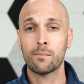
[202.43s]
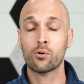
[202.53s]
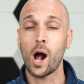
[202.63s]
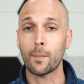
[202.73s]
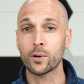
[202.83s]

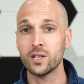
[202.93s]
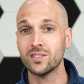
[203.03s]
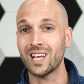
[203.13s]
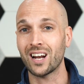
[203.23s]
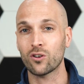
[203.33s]

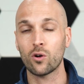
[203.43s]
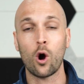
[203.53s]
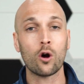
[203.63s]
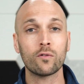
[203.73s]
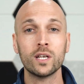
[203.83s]
properties that are
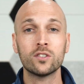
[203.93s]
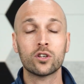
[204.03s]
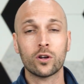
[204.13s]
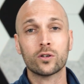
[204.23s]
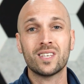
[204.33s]
already
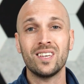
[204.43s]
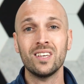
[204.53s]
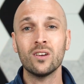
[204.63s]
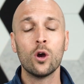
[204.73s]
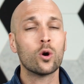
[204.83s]

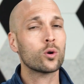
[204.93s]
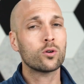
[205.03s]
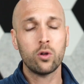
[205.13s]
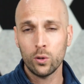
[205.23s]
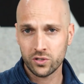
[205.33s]
turnkey or
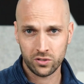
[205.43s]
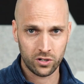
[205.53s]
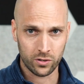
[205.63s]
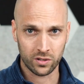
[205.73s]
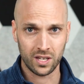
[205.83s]
close to
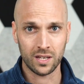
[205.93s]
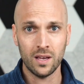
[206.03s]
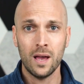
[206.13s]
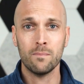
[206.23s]
turnkey.